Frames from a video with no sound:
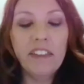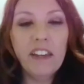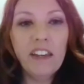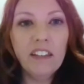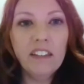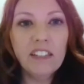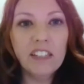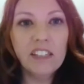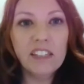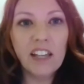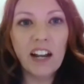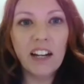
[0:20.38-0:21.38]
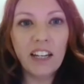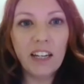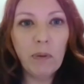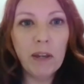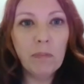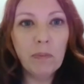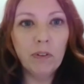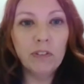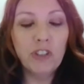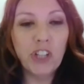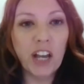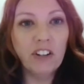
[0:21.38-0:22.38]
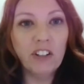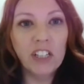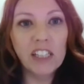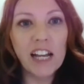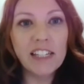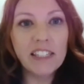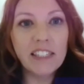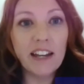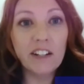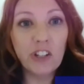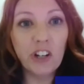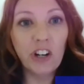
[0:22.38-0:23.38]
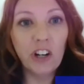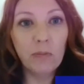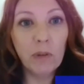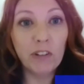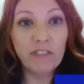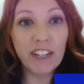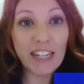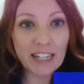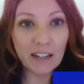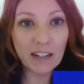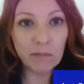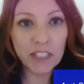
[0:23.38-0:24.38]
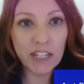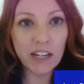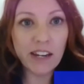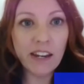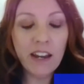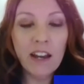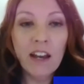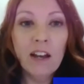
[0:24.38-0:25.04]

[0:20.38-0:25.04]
think in society, people generalize that term of EMT,